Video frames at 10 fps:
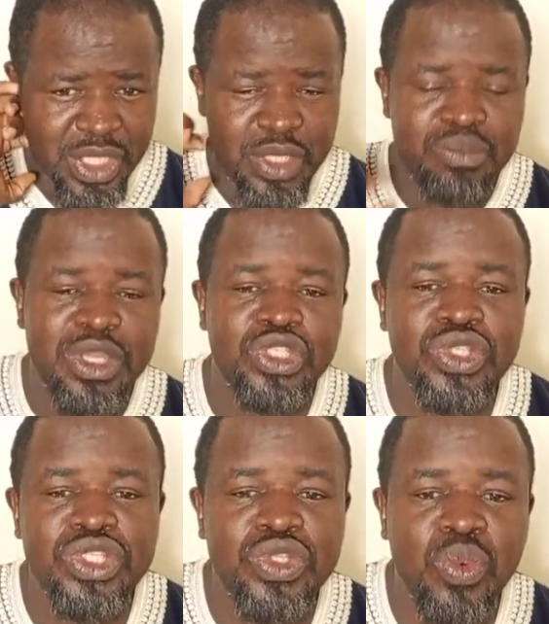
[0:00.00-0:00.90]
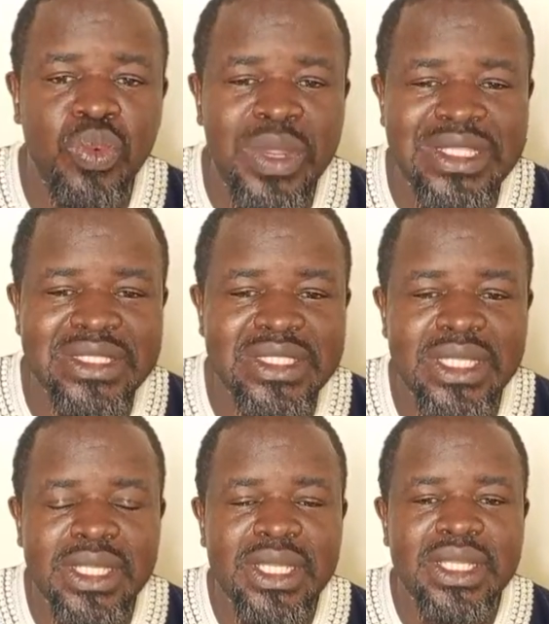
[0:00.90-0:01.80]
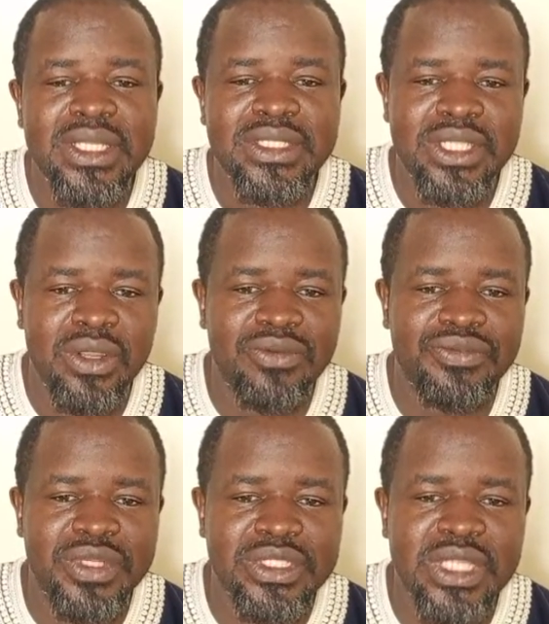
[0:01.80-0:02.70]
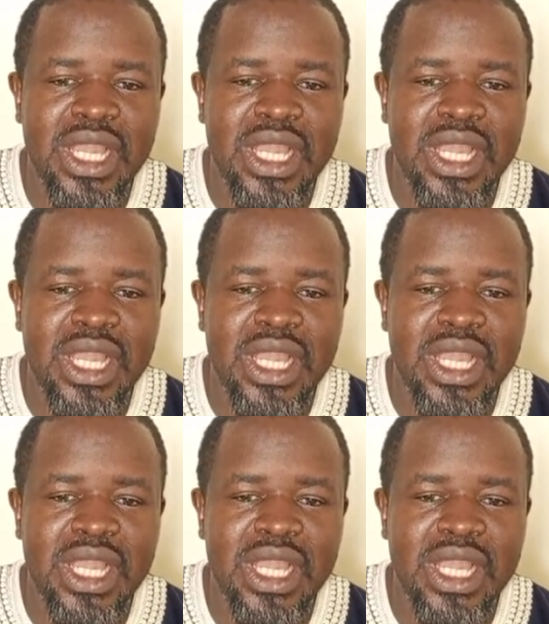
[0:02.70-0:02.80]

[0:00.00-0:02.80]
It measures the waist circumference.